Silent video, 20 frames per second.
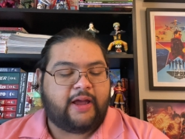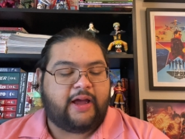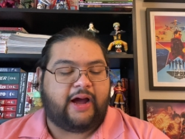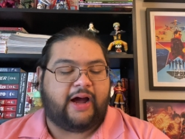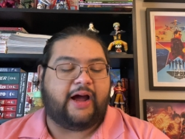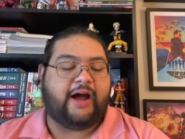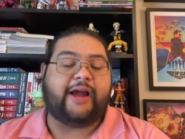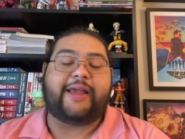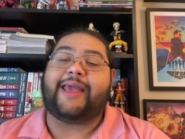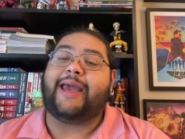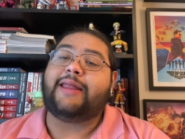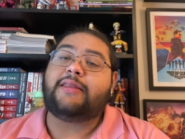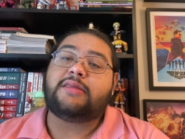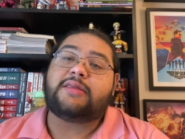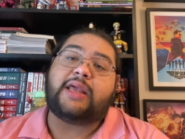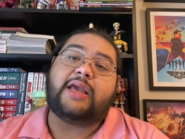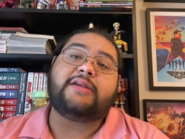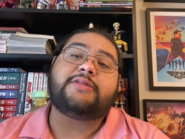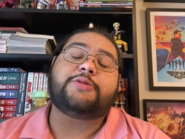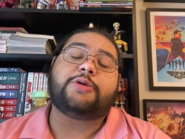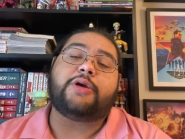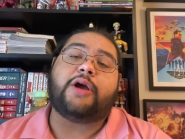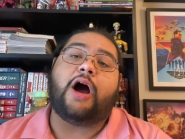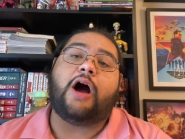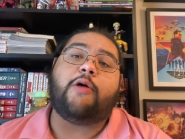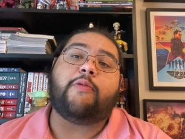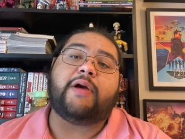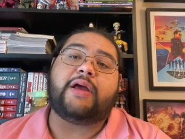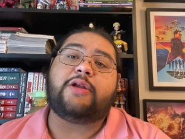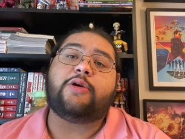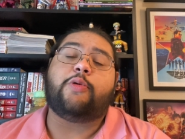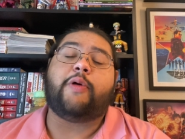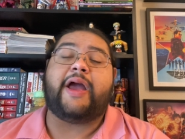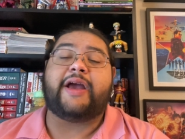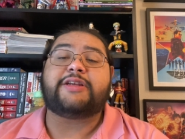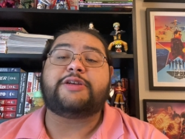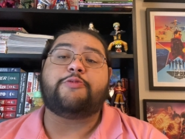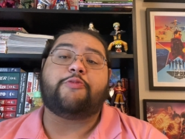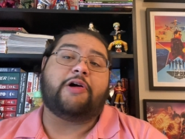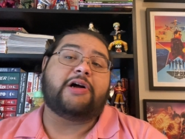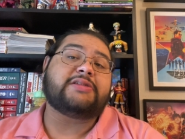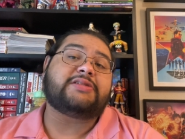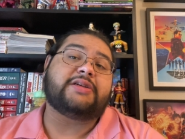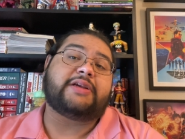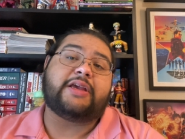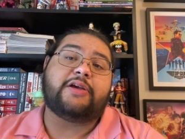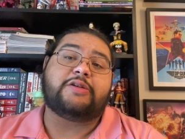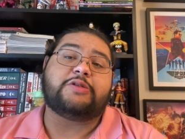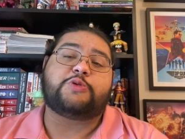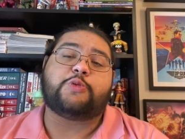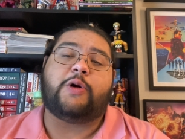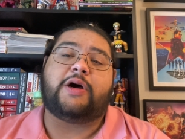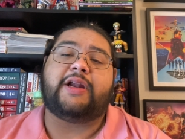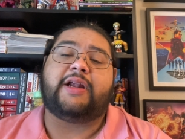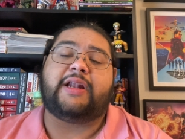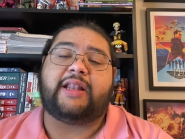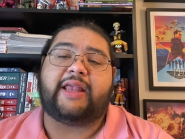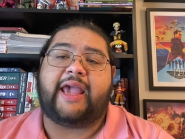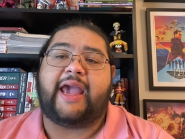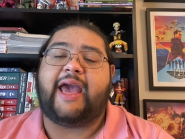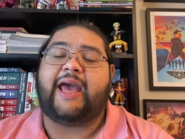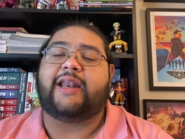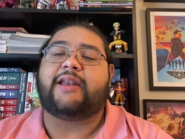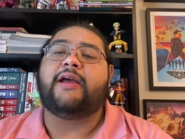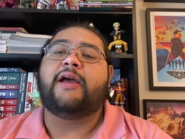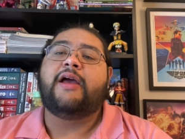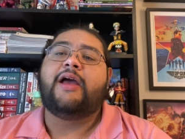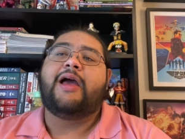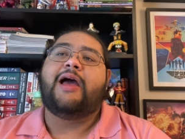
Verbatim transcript: Uh, again, thanks to Gawain, who actually wants to kill Swan and Leane,